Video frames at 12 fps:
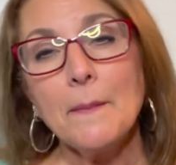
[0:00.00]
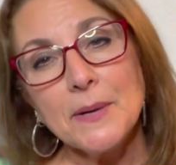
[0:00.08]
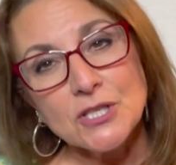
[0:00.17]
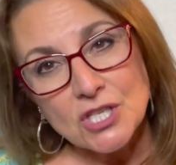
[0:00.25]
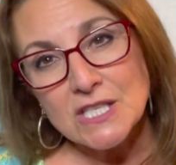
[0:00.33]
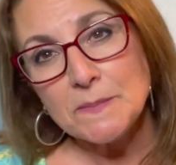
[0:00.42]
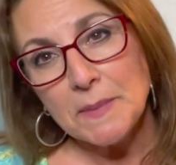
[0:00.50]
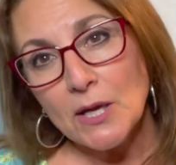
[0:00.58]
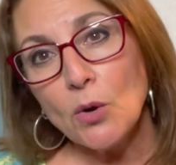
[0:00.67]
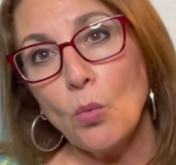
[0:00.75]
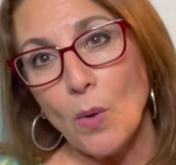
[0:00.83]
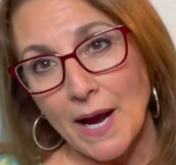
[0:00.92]
but just be
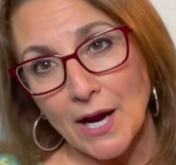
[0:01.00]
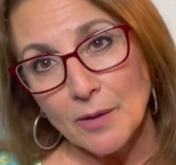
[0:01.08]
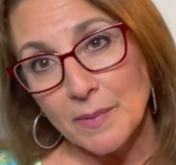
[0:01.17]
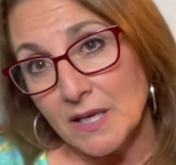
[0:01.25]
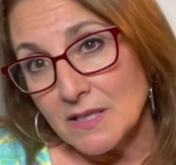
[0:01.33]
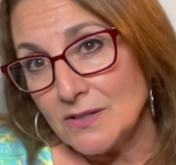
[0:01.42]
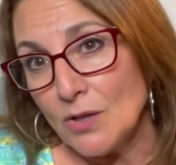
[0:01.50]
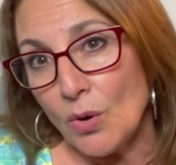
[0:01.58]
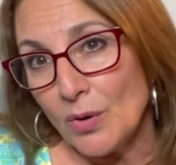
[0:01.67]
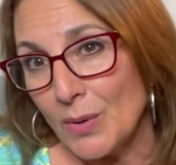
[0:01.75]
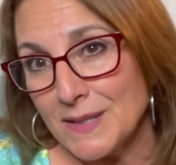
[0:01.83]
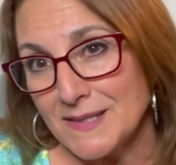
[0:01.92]
aware because no
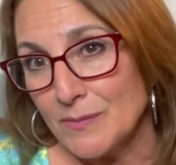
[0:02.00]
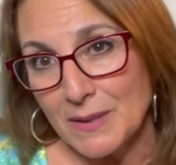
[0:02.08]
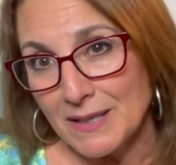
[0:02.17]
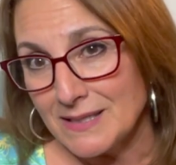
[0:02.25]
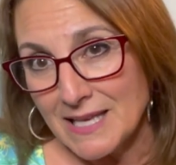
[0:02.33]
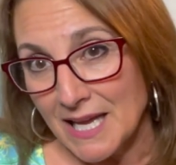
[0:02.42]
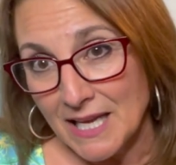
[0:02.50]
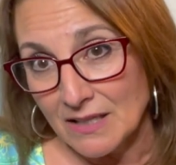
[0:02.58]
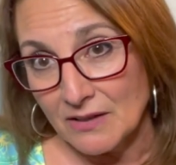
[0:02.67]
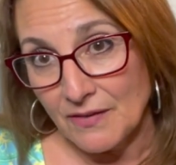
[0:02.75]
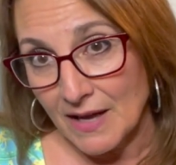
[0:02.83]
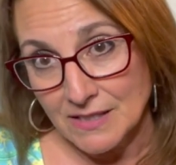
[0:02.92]
one wants to be taken
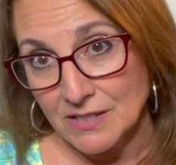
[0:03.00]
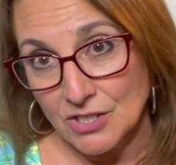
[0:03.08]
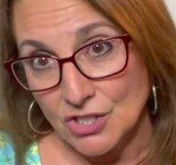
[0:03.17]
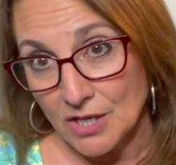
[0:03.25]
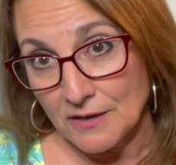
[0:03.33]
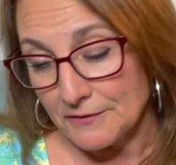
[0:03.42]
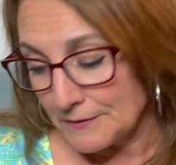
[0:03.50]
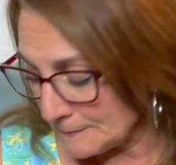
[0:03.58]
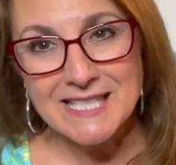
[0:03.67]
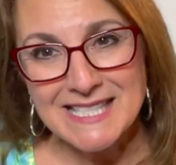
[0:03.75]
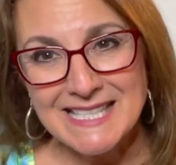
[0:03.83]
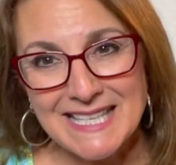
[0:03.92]
advantage of.
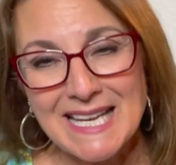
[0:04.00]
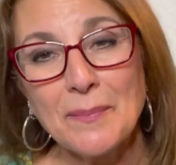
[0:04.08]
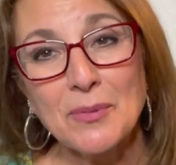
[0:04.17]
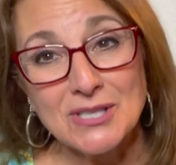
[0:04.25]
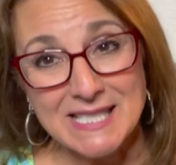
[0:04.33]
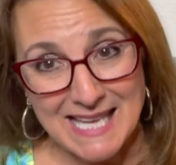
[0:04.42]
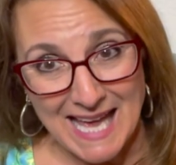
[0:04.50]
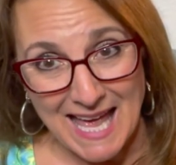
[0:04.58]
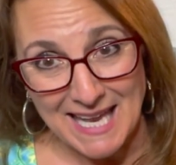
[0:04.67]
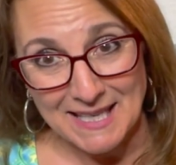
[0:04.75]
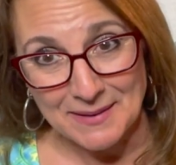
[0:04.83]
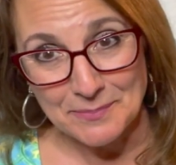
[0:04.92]
Number
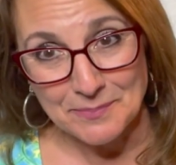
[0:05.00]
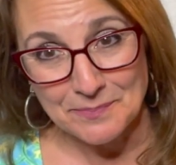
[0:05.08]
10,